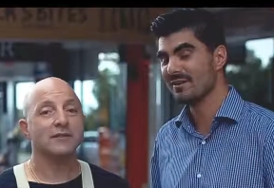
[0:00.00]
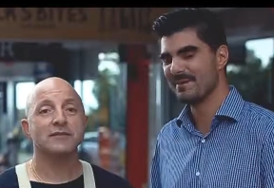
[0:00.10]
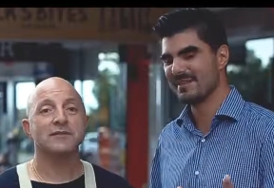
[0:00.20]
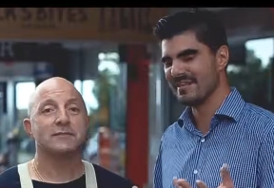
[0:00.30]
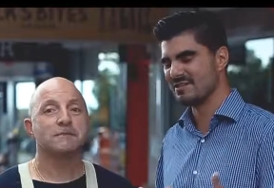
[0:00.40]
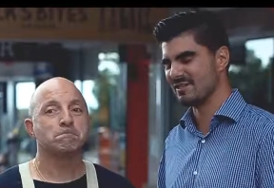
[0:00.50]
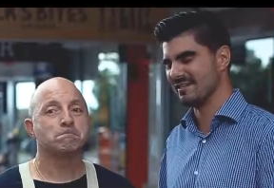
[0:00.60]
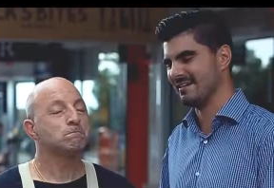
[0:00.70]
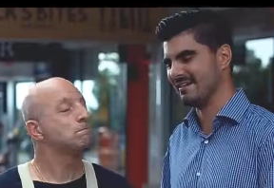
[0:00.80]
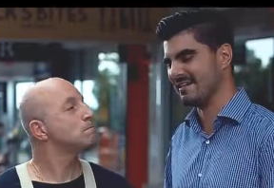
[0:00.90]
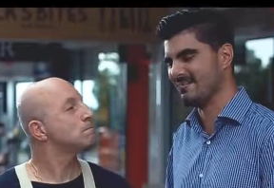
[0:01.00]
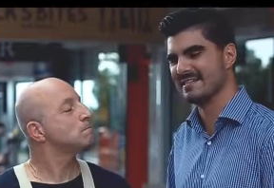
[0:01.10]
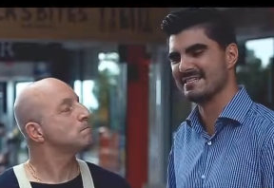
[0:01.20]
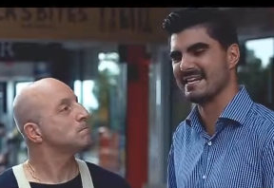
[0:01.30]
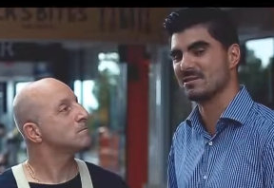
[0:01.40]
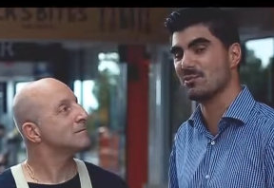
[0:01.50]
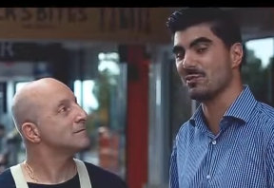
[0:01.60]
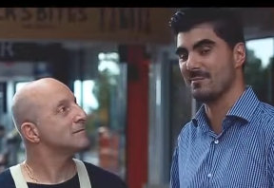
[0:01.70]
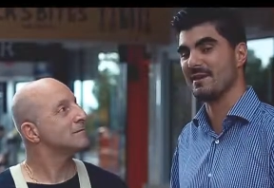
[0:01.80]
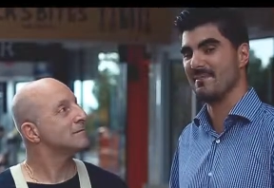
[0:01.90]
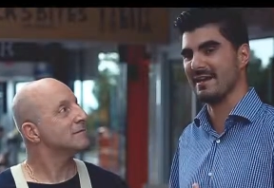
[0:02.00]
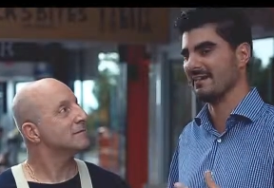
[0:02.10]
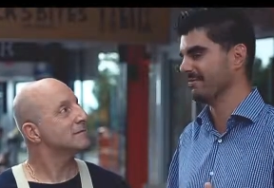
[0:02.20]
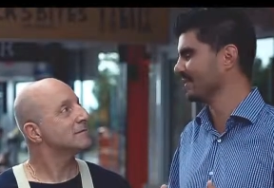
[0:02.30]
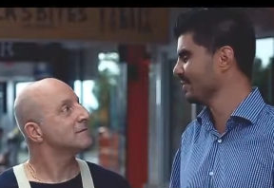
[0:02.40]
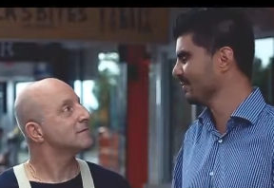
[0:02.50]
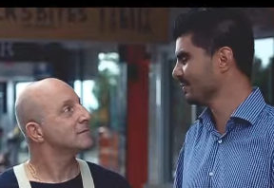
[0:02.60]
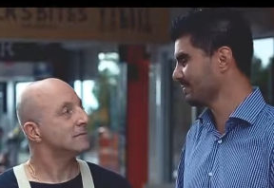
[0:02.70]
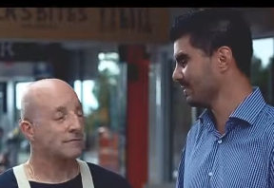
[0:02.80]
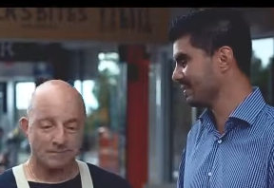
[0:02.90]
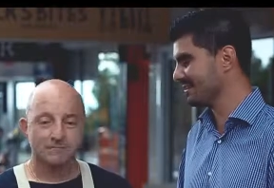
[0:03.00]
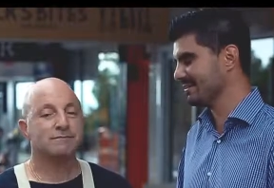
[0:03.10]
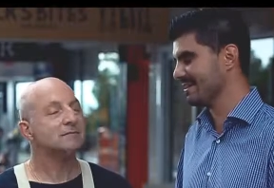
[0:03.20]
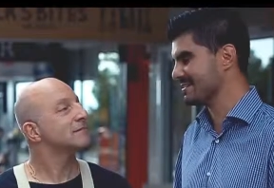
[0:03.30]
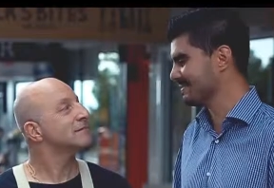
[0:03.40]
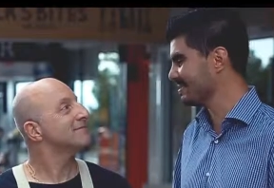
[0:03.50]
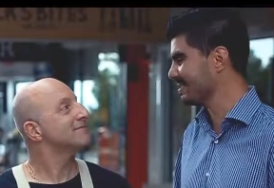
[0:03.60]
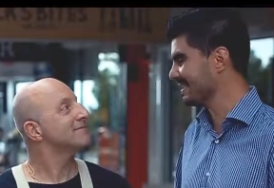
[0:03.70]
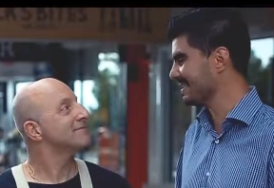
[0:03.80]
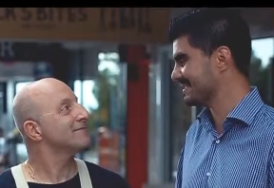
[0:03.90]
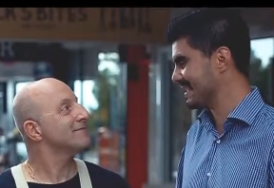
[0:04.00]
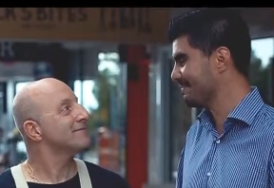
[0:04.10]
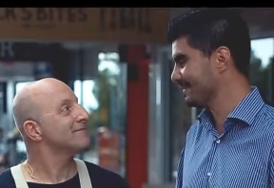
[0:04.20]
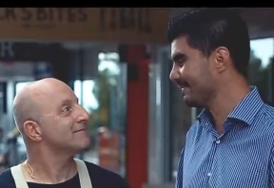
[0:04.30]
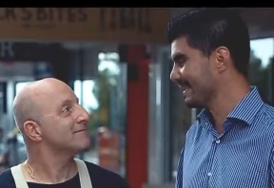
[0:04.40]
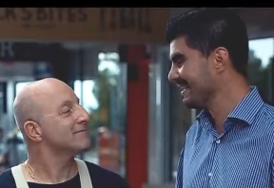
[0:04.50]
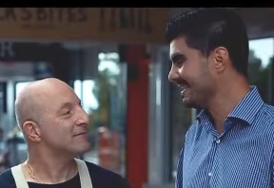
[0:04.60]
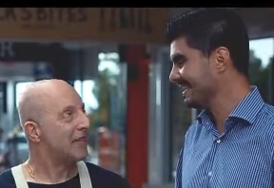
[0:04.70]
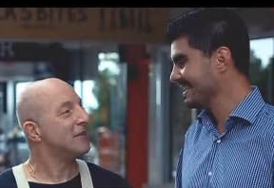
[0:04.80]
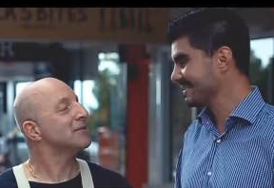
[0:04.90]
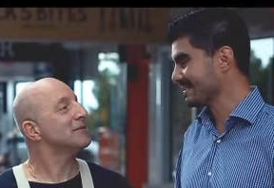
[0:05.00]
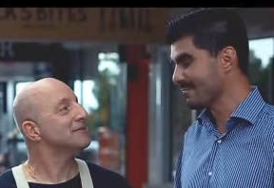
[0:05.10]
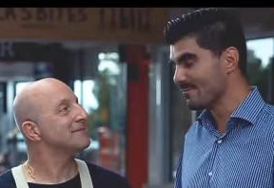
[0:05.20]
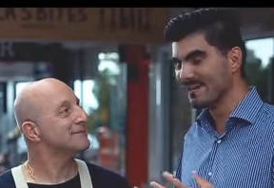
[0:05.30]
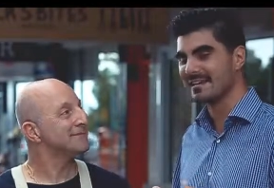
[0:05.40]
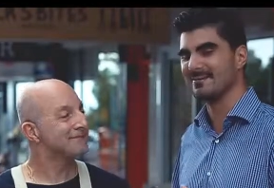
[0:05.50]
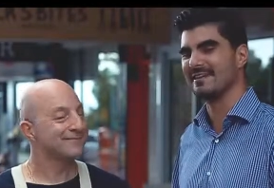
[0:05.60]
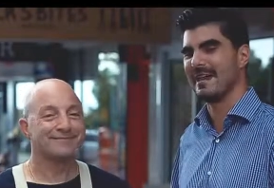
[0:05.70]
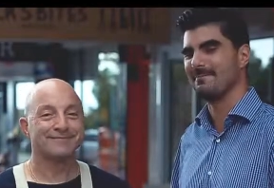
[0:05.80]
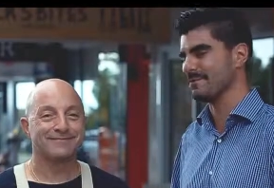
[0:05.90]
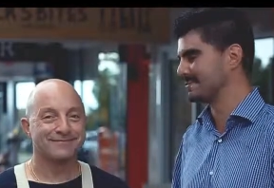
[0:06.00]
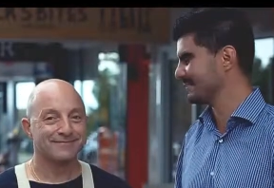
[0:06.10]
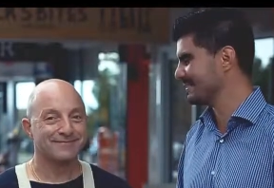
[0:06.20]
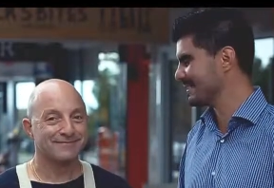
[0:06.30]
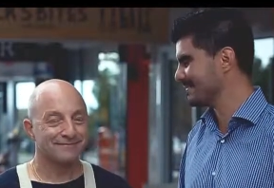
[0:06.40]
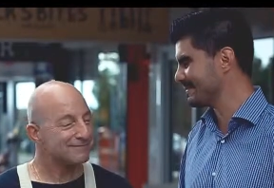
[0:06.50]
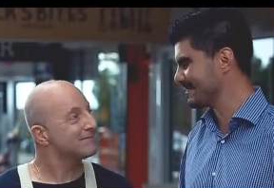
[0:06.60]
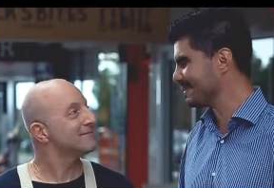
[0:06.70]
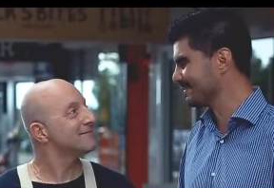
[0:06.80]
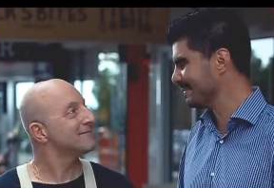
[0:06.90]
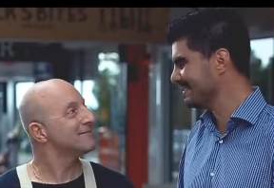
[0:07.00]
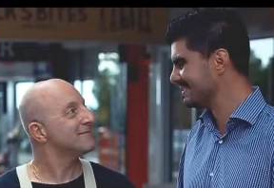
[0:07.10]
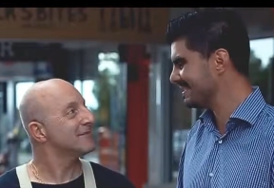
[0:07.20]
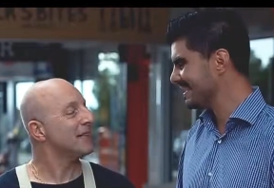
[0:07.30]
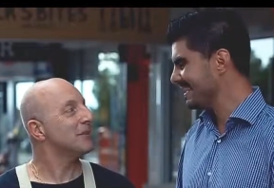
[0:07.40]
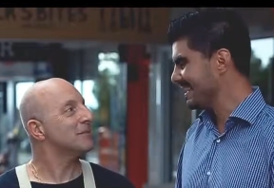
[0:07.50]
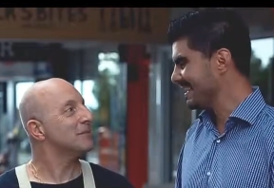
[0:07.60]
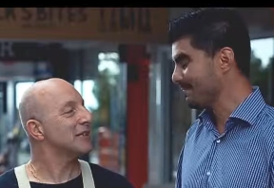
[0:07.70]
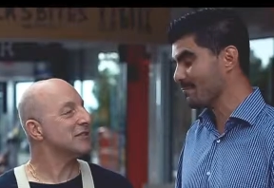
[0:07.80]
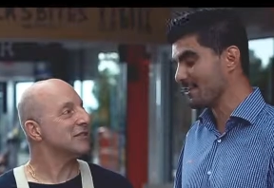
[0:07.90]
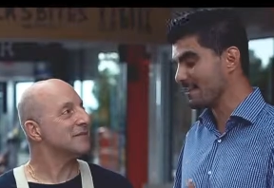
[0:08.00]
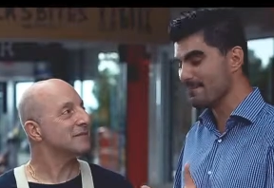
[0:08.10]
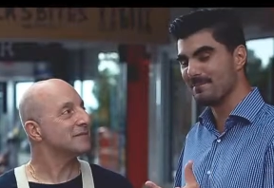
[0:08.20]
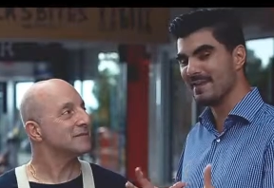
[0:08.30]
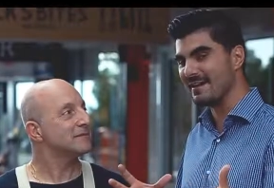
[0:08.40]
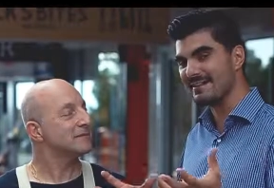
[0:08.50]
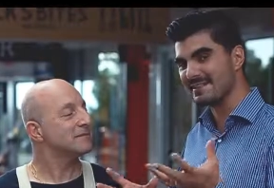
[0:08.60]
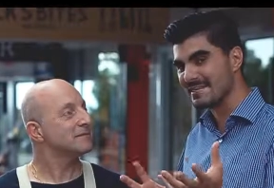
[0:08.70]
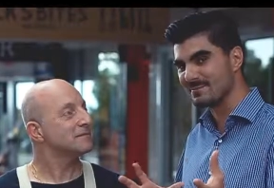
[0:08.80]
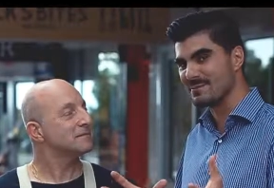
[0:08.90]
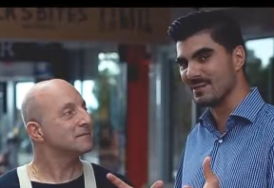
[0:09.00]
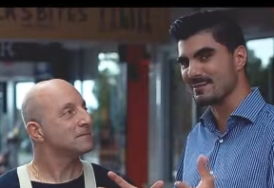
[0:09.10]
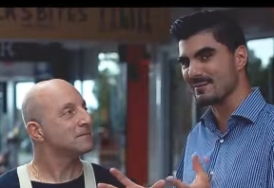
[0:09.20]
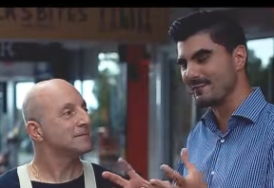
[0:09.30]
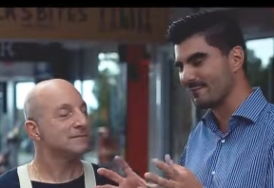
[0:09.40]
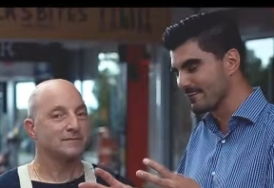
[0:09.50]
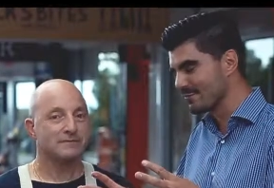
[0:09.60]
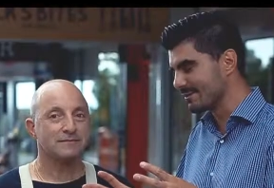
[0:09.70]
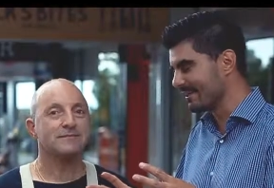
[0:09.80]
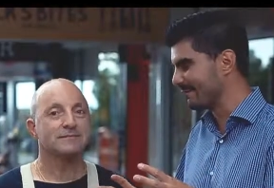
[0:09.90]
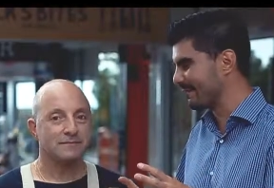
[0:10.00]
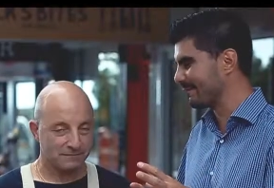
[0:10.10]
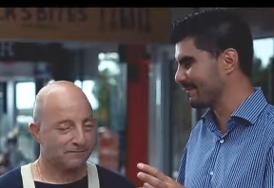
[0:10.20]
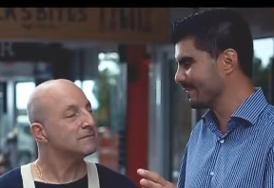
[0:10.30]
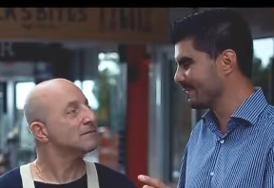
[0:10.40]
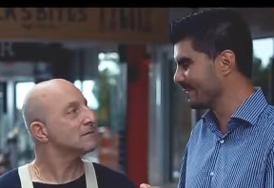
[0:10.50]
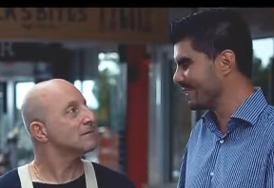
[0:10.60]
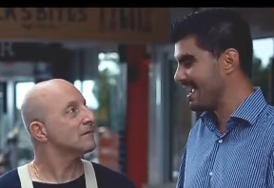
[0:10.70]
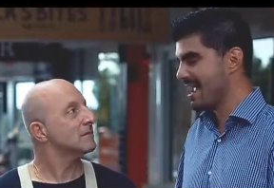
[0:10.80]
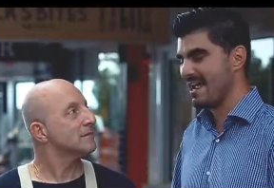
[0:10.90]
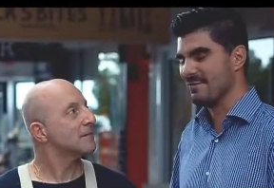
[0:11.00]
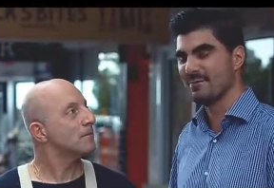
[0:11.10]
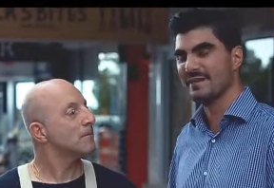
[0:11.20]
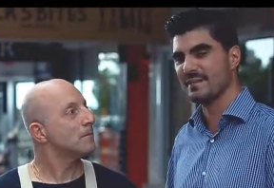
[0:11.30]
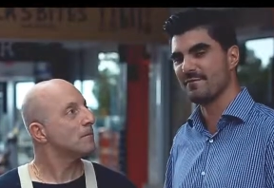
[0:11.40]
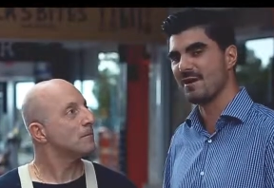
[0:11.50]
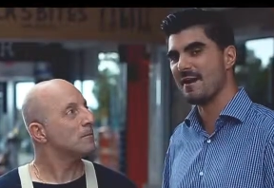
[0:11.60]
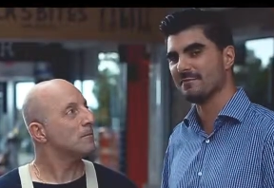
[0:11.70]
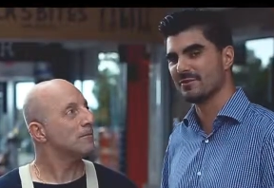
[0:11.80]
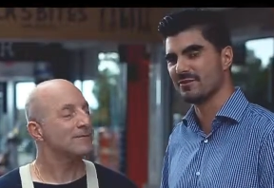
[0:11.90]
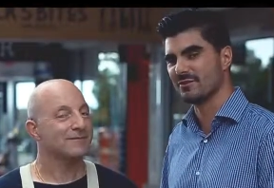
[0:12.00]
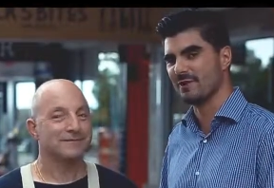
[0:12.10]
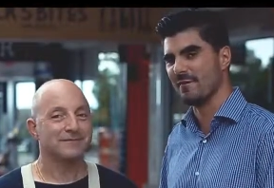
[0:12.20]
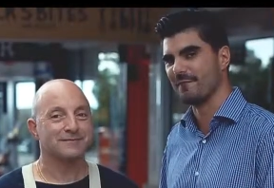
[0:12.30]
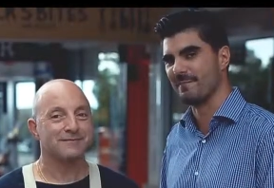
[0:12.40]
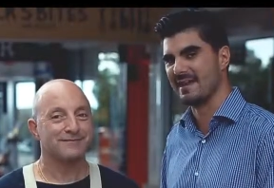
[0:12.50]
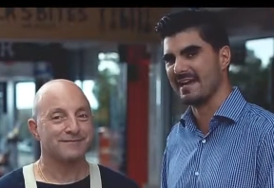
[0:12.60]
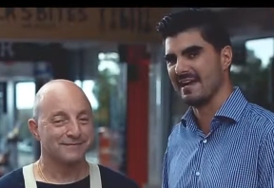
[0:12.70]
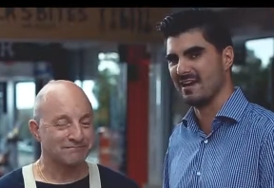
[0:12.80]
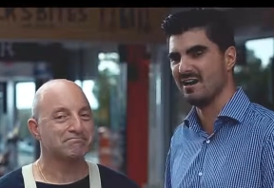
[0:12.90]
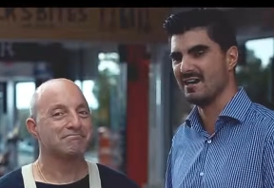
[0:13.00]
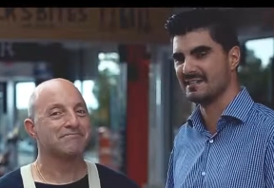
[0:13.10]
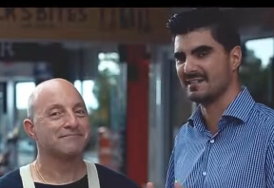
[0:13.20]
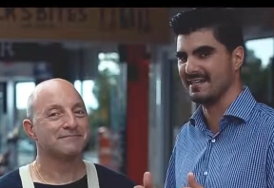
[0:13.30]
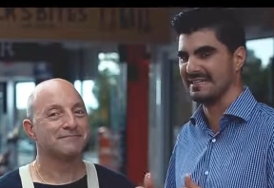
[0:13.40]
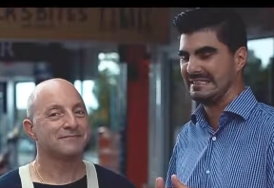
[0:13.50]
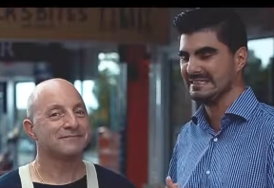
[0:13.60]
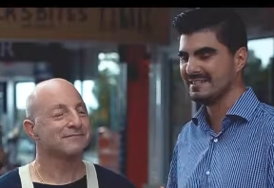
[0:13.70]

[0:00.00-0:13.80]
Speaker 1: Well, I mean, it's uh, Real Estate is all going to be about living local, and we think you guys are a shining example of that. Thank you. So really, really happy you took the time to chat to us. Thank you. Um, we're going to uh, take some shots of the food, the lovely food, and really, if you're after a good coffee in Balgowlah Heights, like